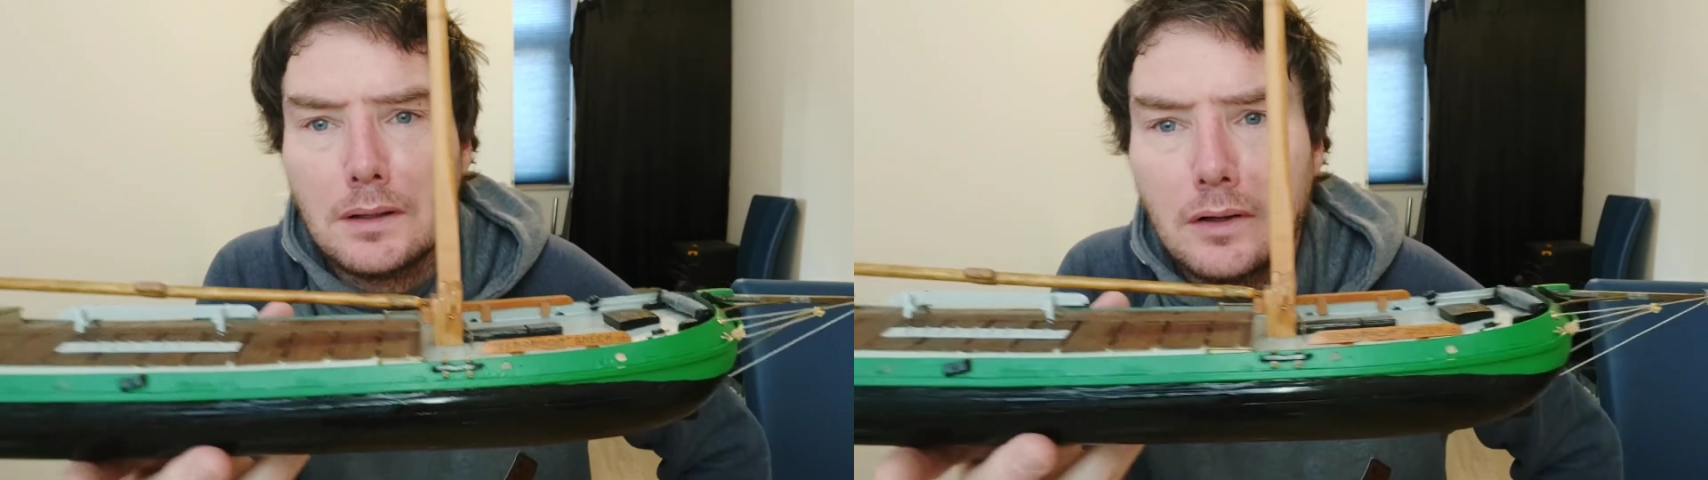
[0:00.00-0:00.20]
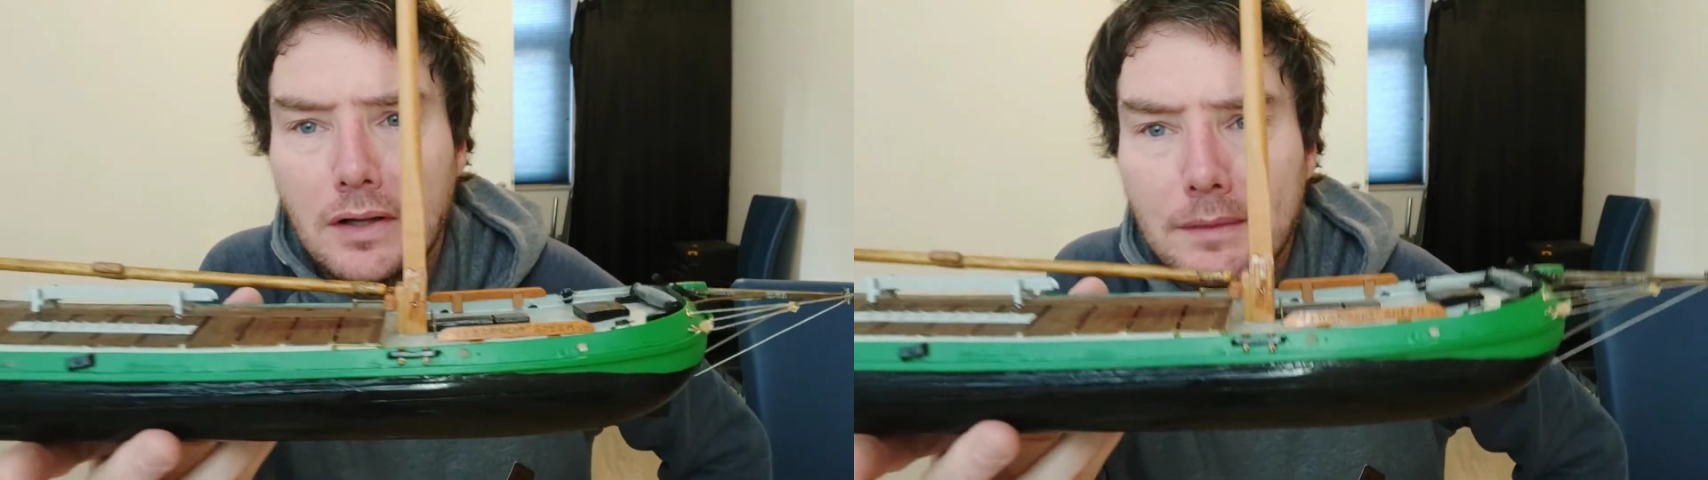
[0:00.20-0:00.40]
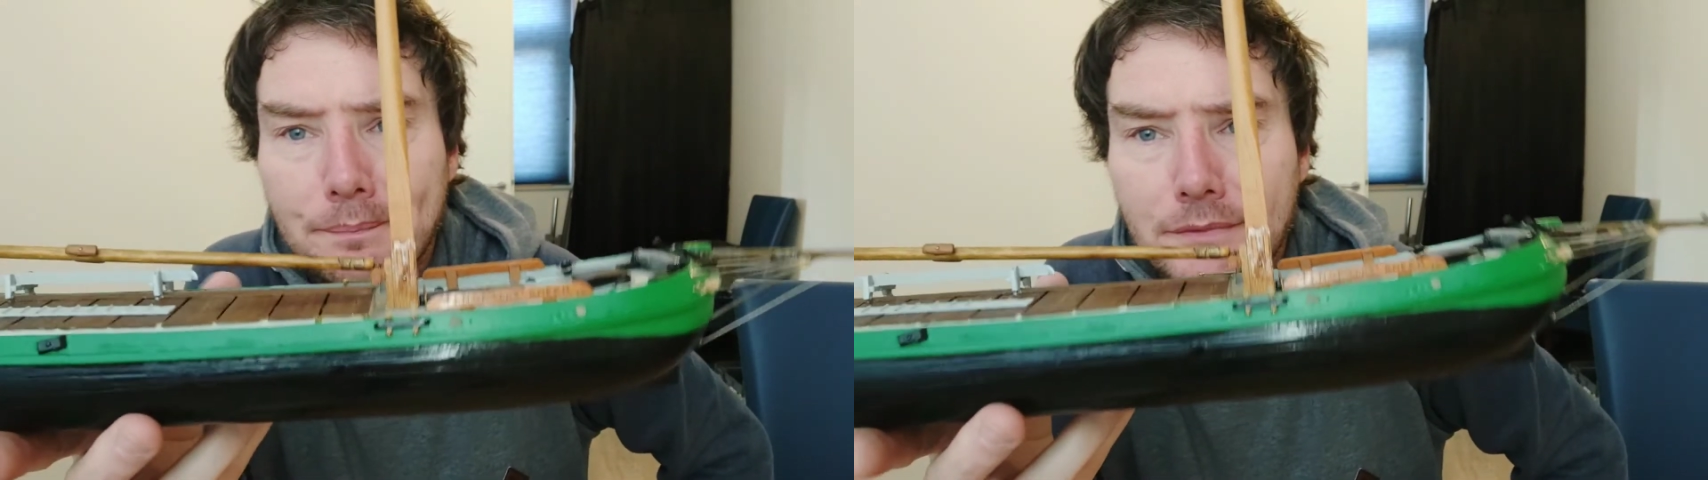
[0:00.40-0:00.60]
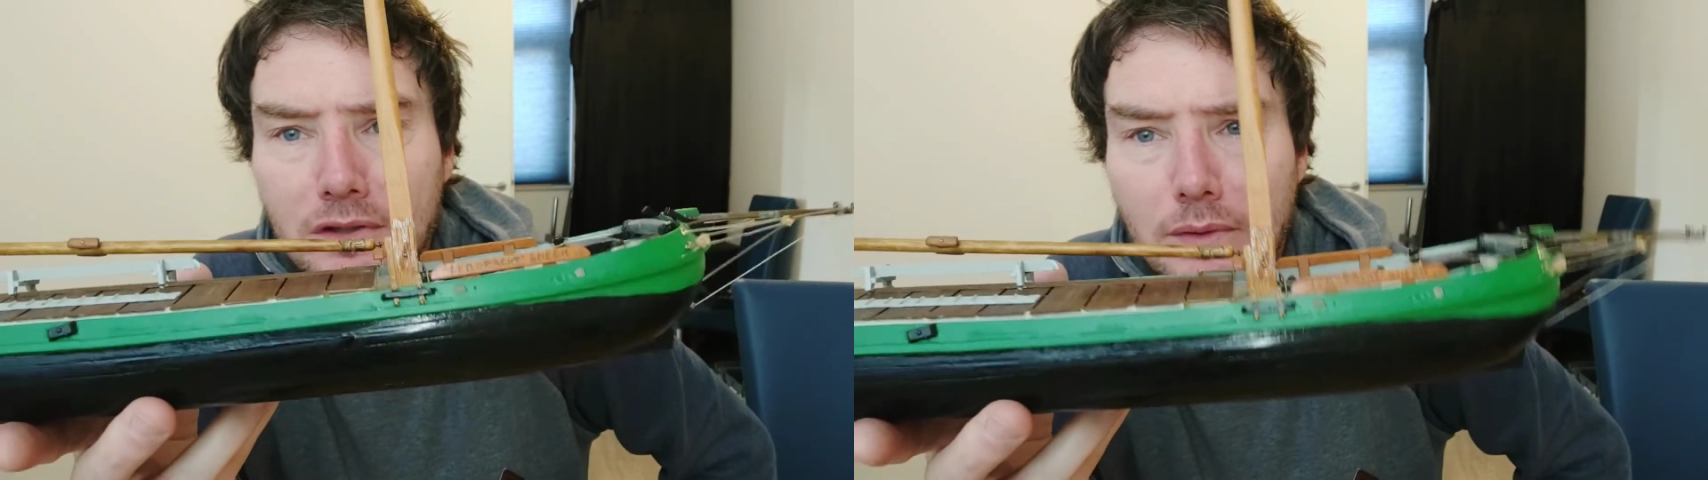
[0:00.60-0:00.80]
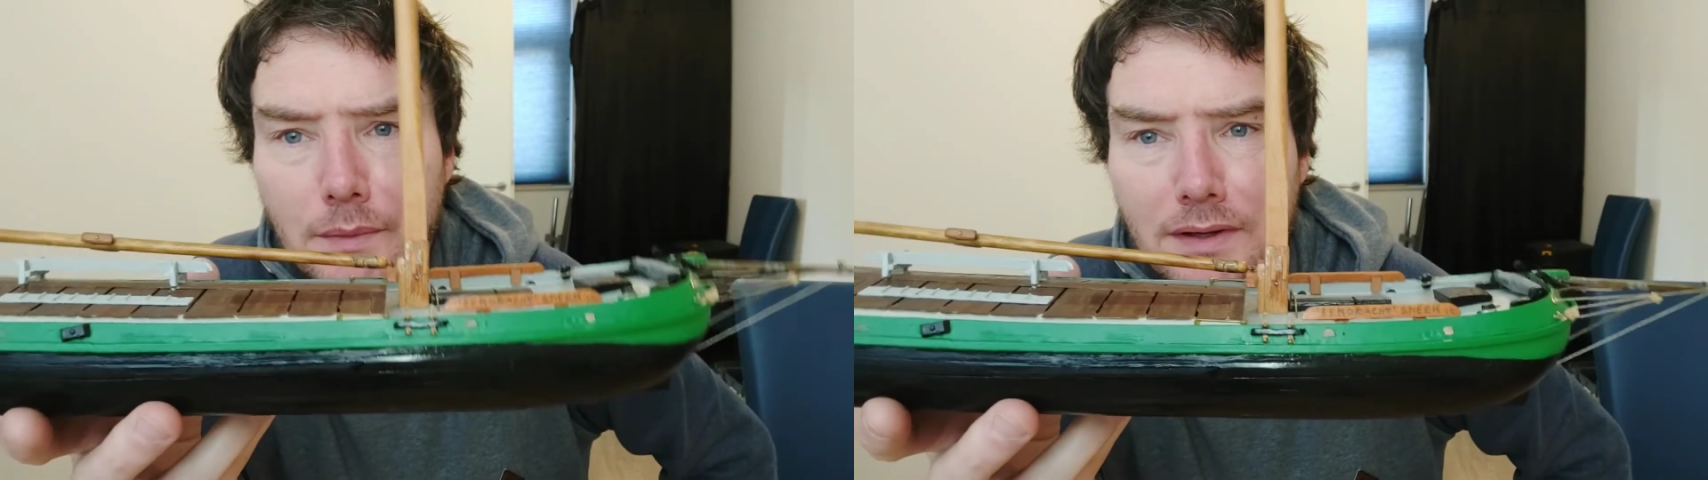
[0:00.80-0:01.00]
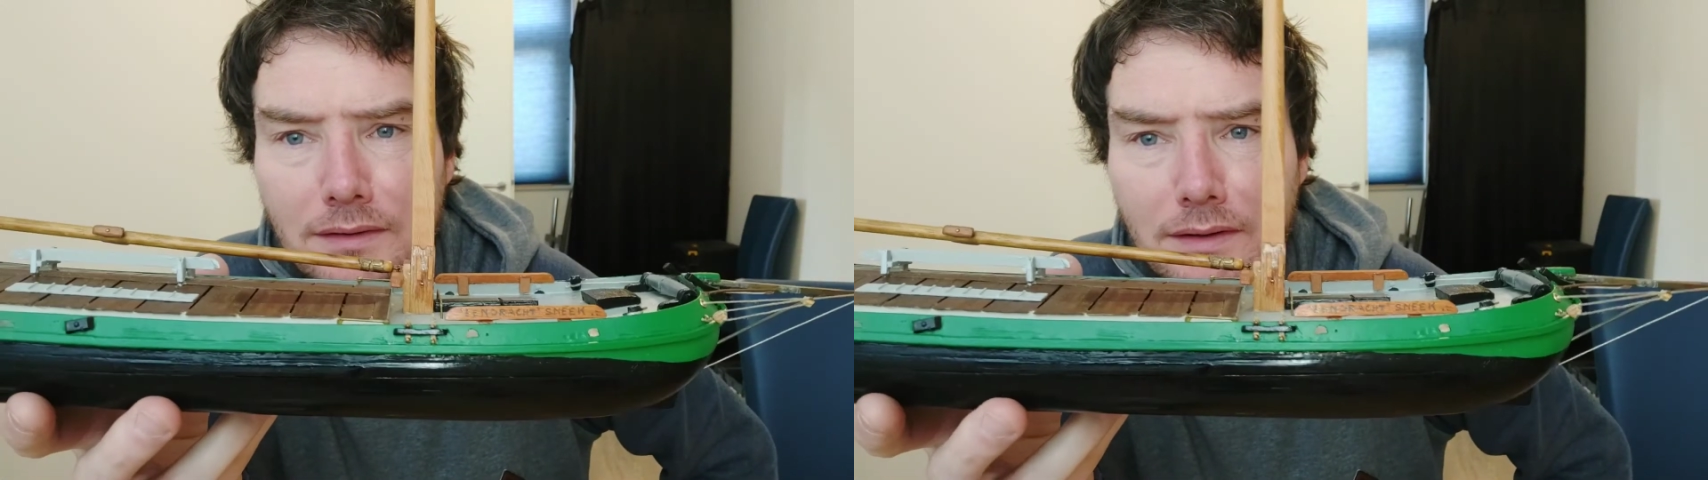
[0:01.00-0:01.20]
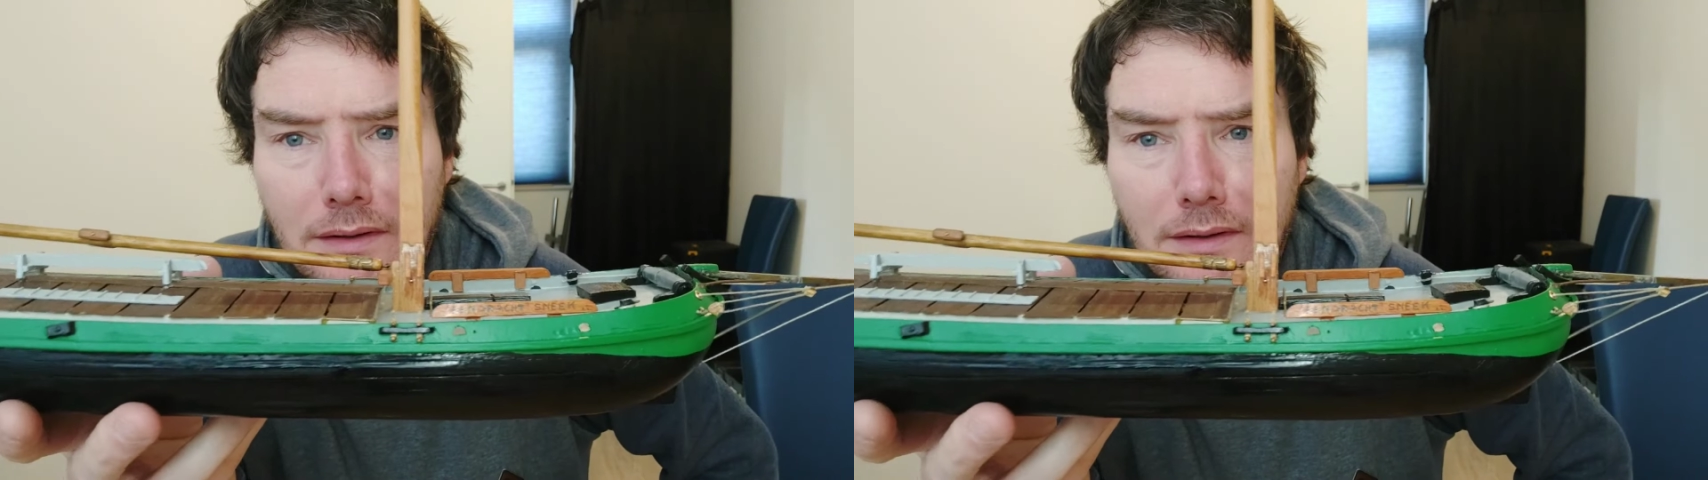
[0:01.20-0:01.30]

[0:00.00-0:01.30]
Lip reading: Okay, so we made